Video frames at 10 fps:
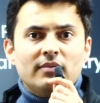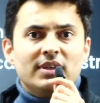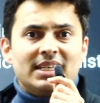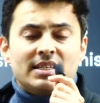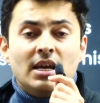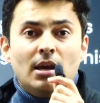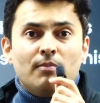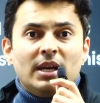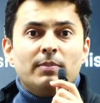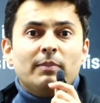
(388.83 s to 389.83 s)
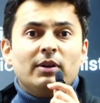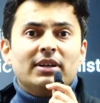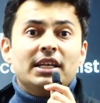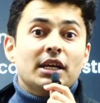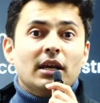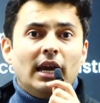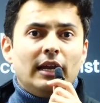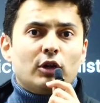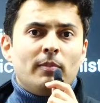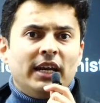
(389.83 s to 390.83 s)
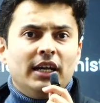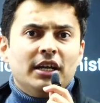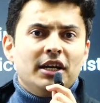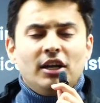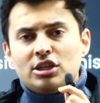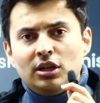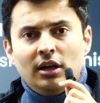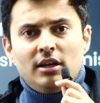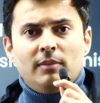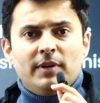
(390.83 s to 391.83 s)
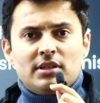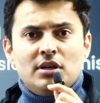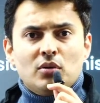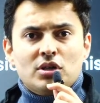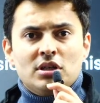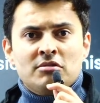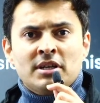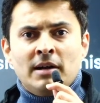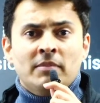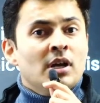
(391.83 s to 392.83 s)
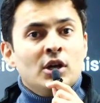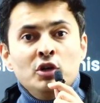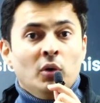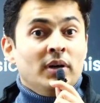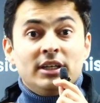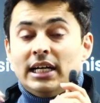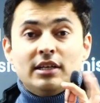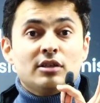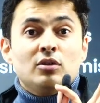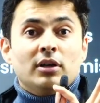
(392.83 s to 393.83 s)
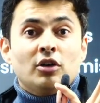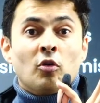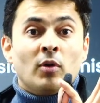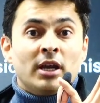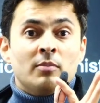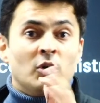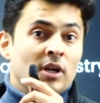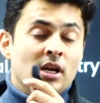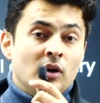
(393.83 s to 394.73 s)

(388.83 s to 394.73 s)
in physics, many people are thinking electromagnetic induction 100% questions will come. No, that is not true anymore.